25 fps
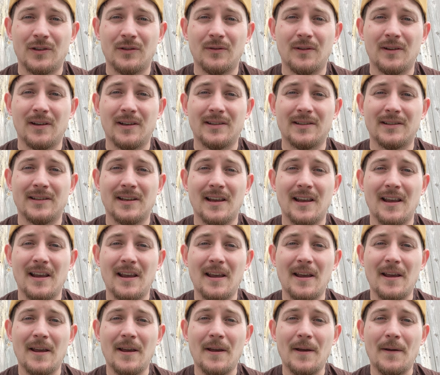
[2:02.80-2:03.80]
to us.
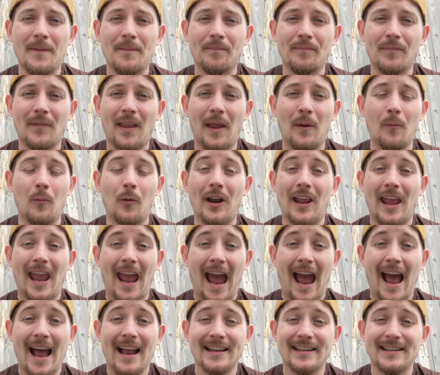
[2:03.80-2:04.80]
And what he
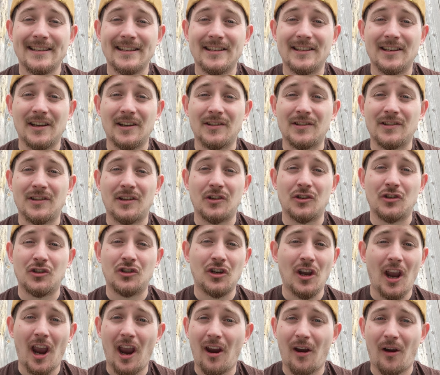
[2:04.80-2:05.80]
asks us to
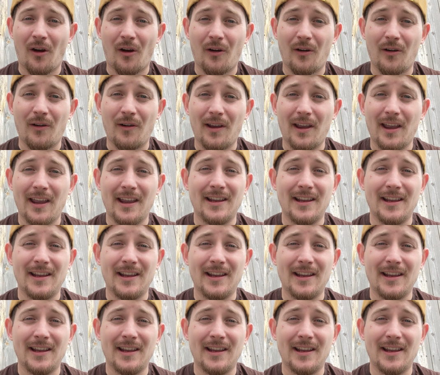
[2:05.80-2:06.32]
share